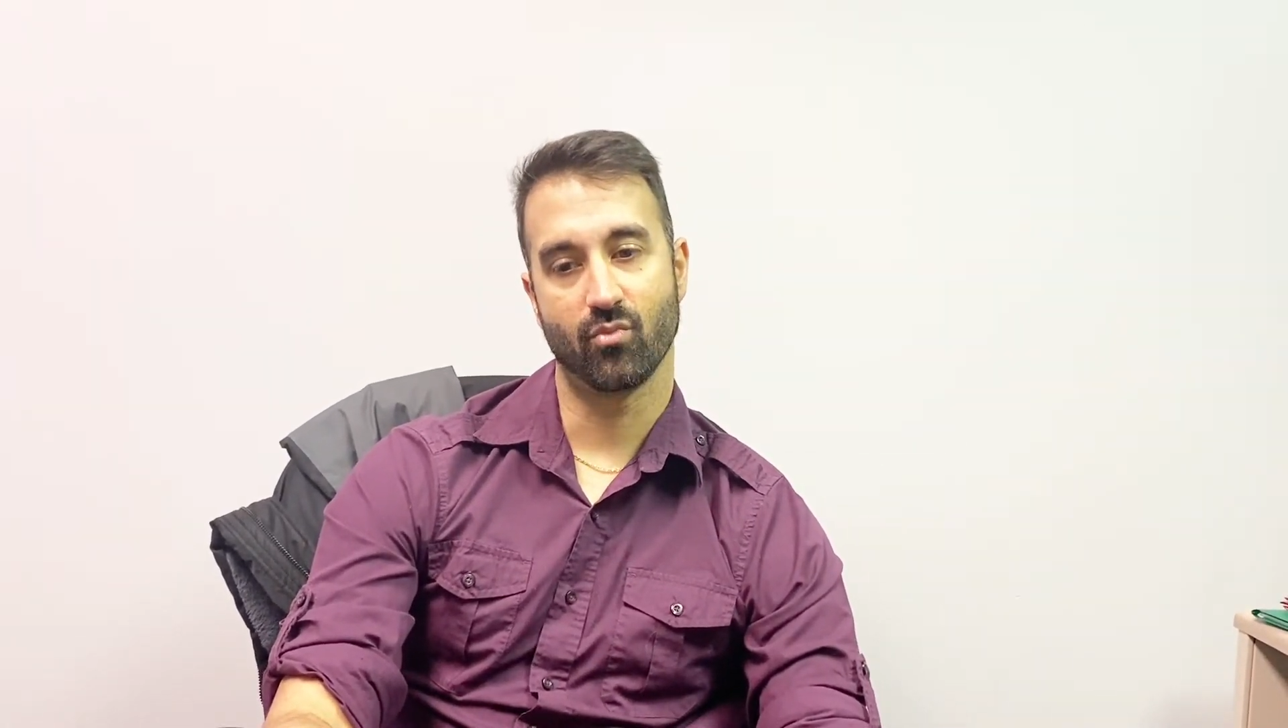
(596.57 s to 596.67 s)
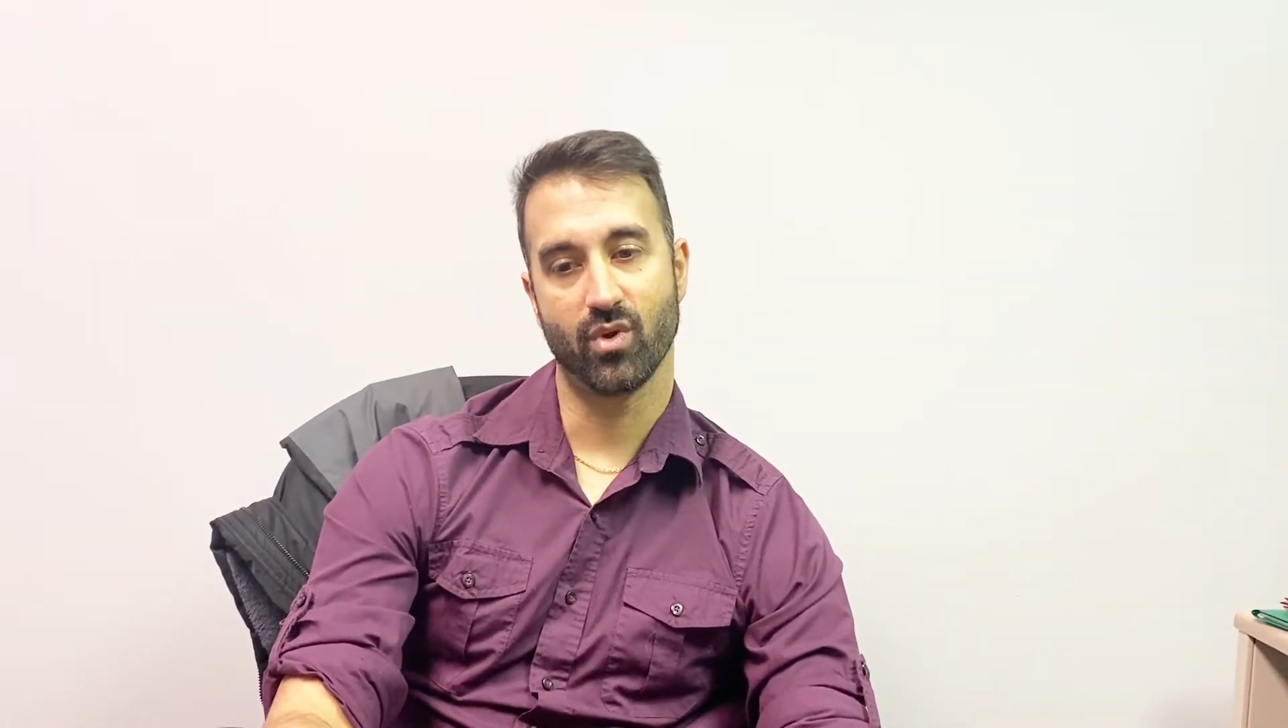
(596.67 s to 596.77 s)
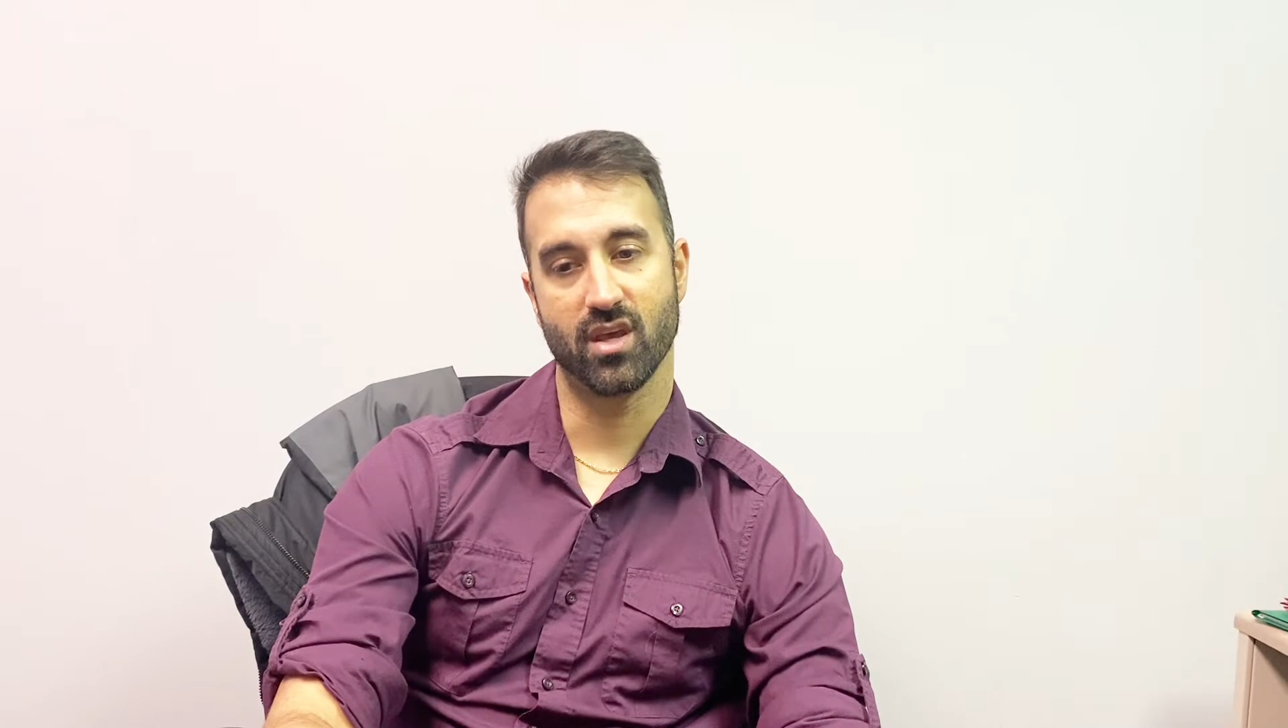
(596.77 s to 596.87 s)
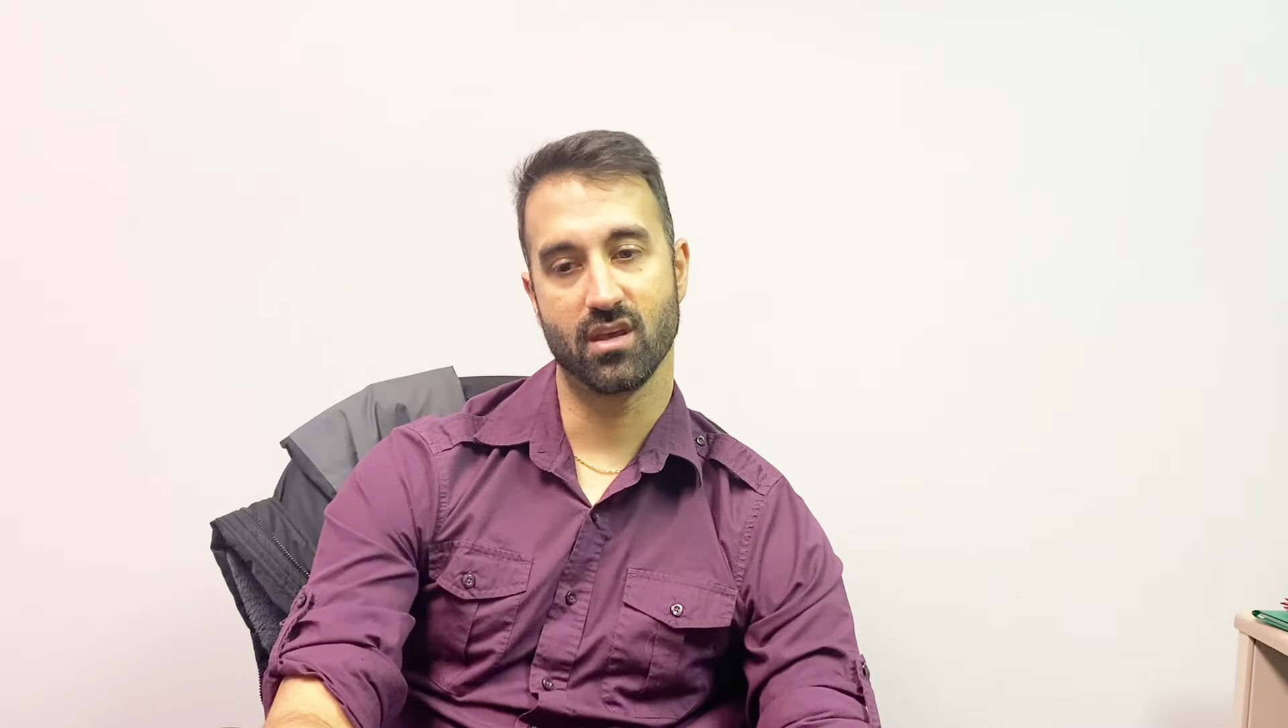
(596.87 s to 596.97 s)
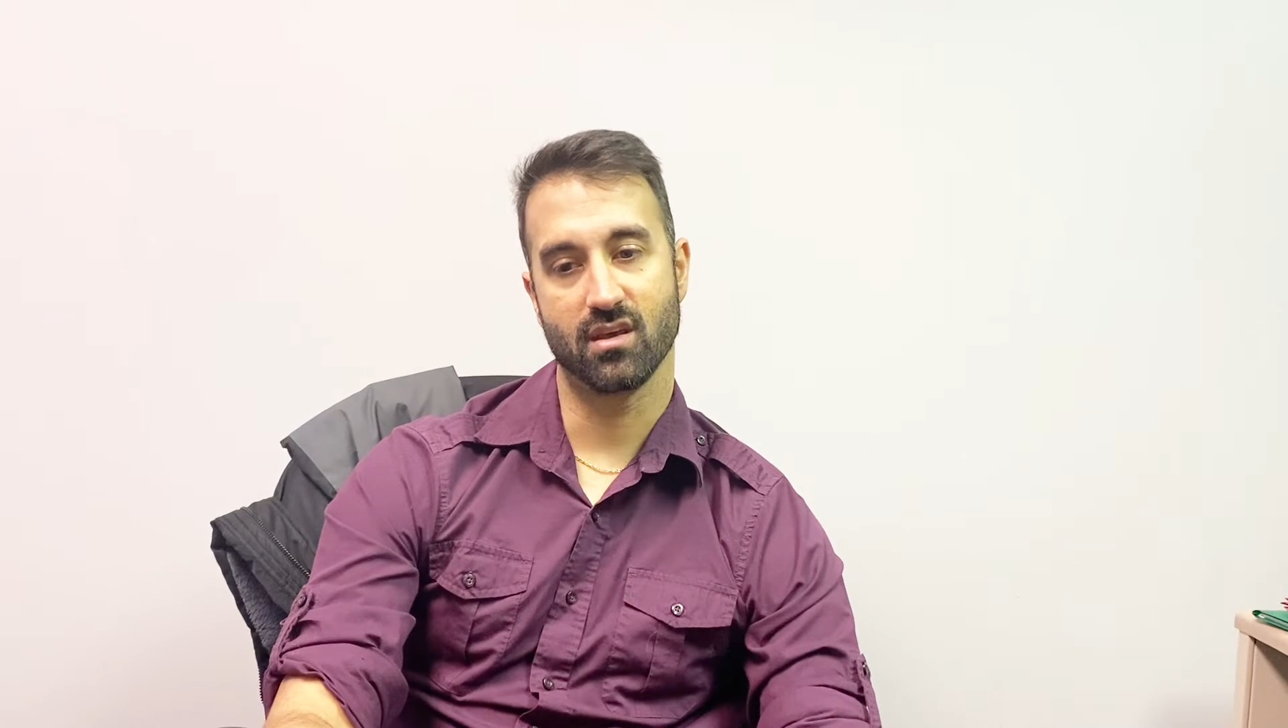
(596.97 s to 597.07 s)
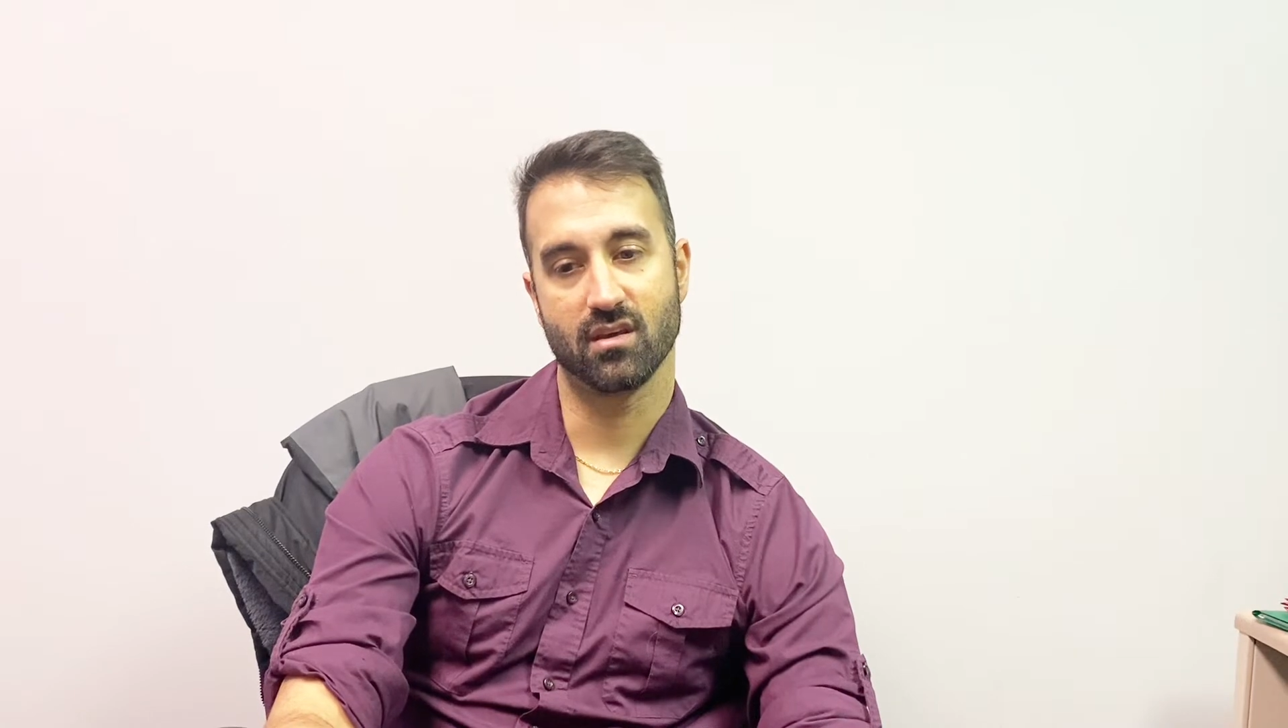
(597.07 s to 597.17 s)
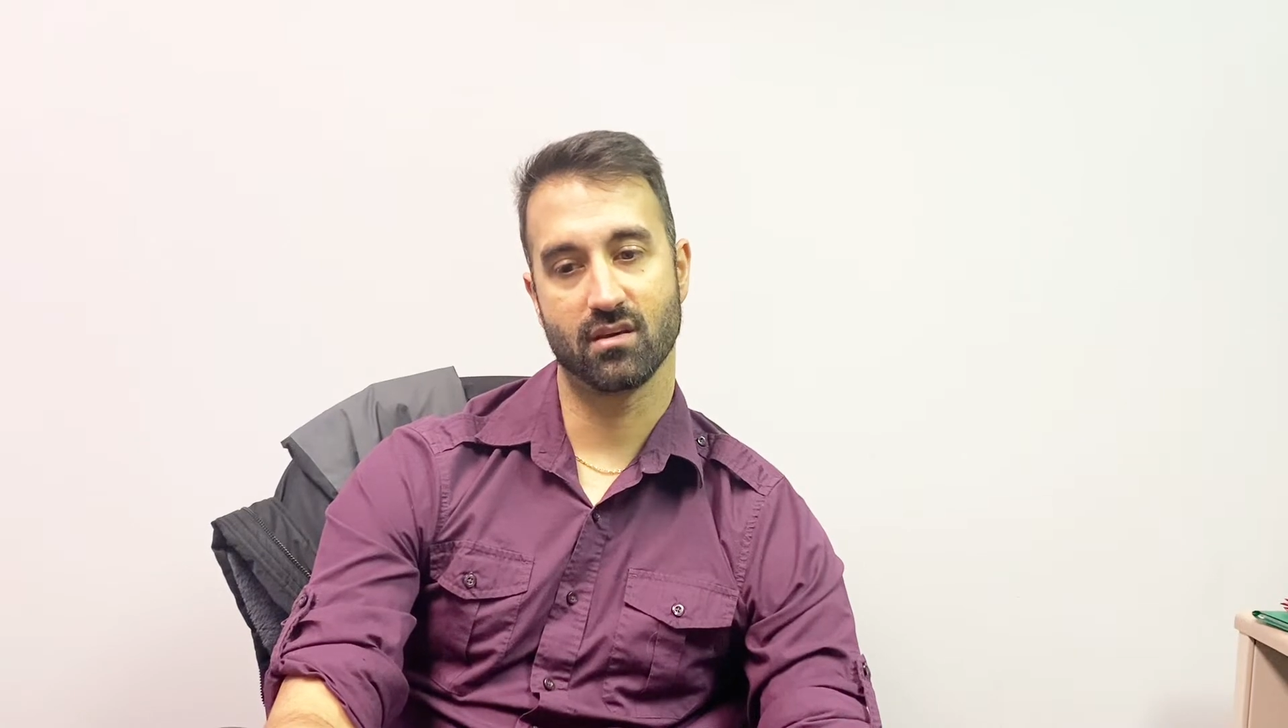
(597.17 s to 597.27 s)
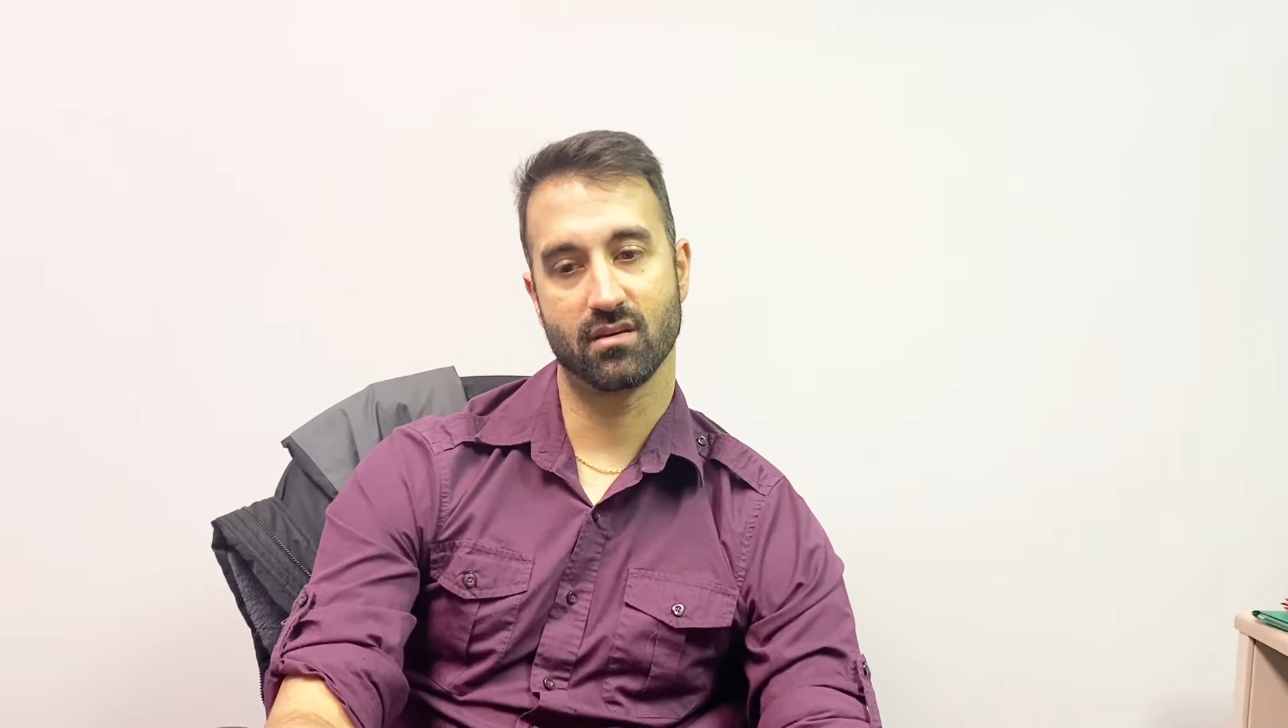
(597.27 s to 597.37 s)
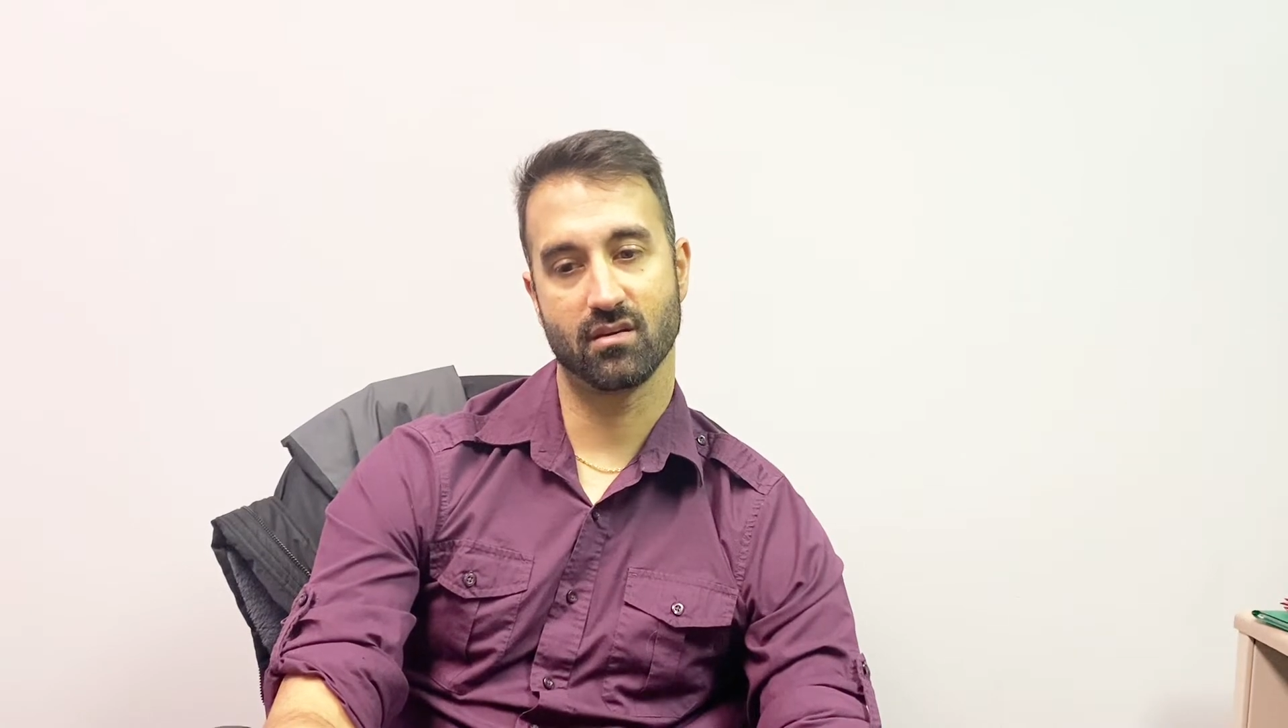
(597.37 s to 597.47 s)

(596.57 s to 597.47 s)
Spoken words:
we